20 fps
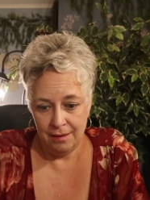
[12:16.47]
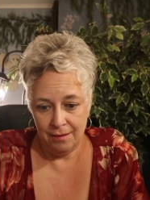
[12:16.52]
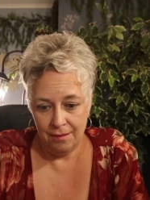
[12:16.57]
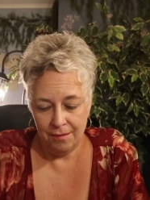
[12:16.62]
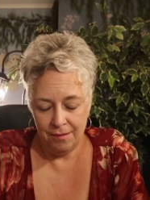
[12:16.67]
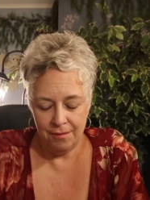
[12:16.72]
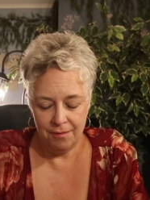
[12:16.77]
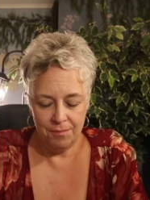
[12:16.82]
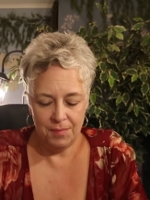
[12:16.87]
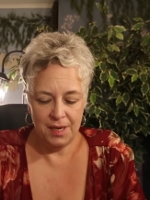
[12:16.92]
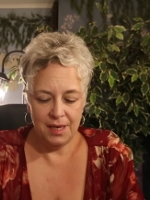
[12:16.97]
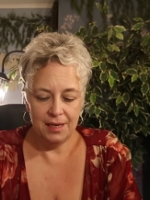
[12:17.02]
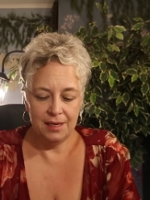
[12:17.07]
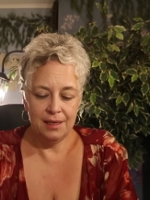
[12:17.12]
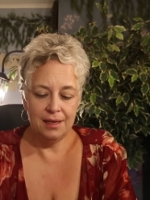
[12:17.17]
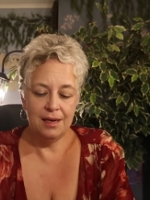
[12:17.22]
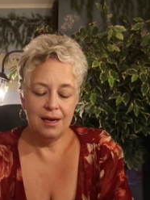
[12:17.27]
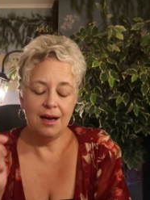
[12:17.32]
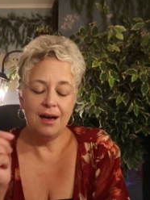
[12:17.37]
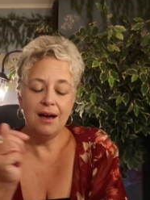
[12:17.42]
Oh my
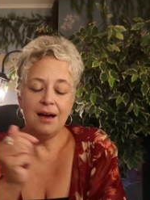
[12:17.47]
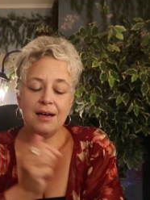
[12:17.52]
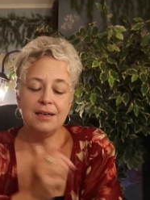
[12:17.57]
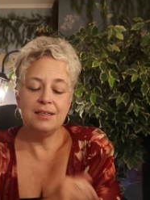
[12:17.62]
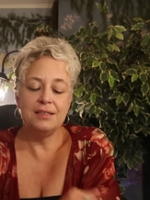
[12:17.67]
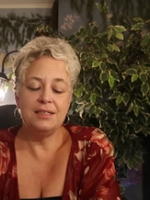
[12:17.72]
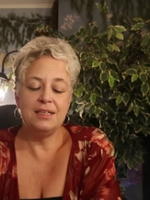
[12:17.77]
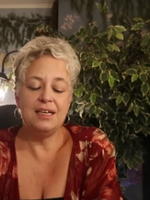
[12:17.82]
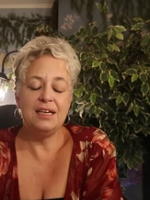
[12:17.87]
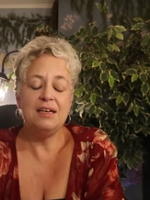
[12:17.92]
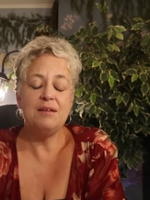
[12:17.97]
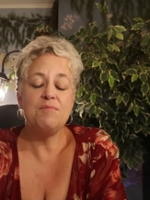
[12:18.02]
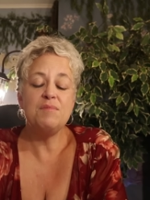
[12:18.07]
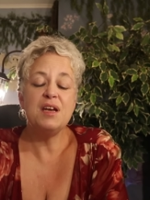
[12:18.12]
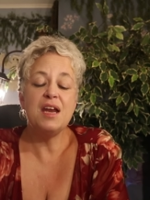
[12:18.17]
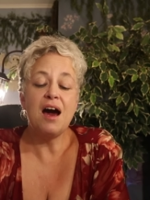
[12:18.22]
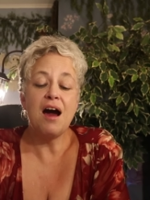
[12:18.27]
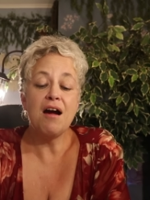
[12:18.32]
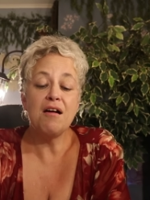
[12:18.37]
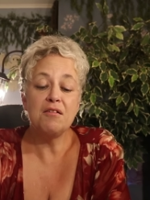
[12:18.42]
God. Deep
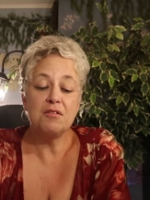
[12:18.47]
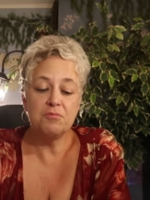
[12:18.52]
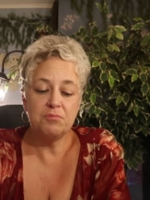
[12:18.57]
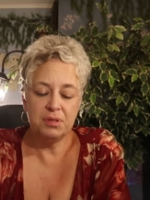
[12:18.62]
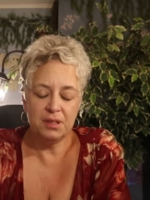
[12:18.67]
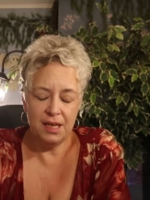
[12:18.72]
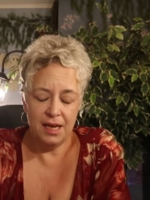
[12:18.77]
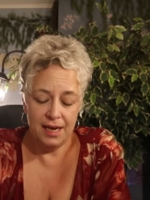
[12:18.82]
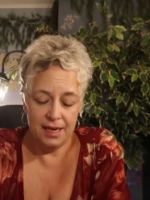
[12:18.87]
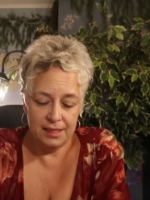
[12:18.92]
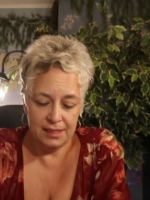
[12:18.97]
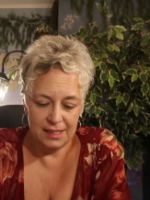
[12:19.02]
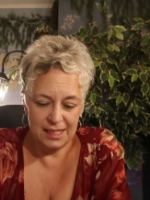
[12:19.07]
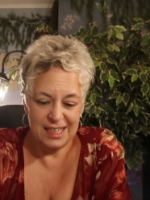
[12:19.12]
dark place.